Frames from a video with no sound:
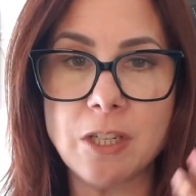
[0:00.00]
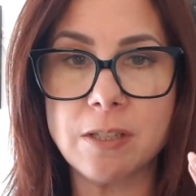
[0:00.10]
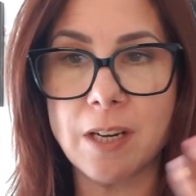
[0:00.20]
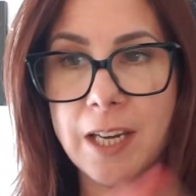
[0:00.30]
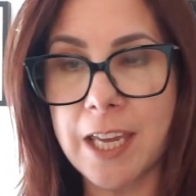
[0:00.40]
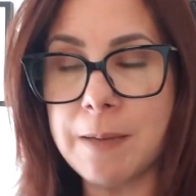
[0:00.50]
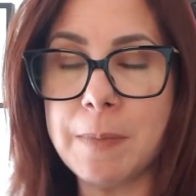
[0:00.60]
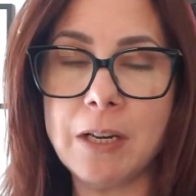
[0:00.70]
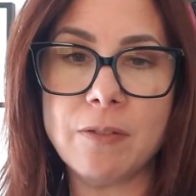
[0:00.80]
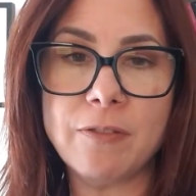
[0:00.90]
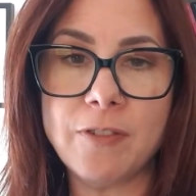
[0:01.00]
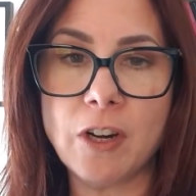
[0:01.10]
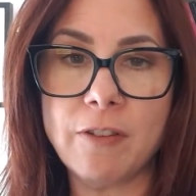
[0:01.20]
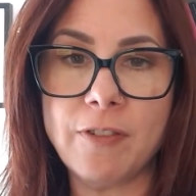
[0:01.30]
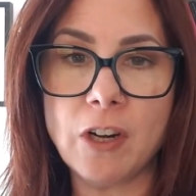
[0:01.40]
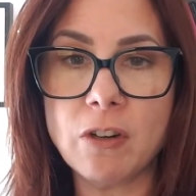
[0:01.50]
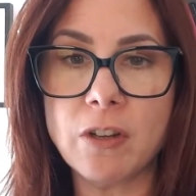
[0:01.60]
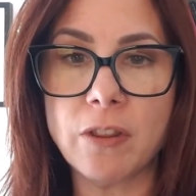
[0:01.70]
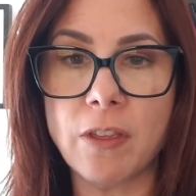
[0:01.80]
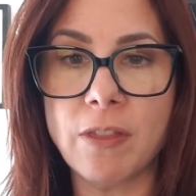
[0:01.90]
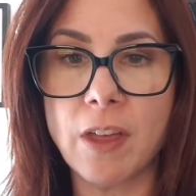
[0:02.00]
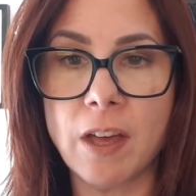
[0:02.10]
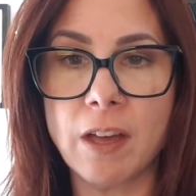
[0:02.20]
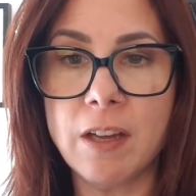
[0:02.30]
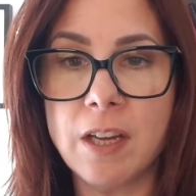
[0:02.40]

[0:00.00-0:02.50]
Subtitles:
It's going to keep me fuller for longer than the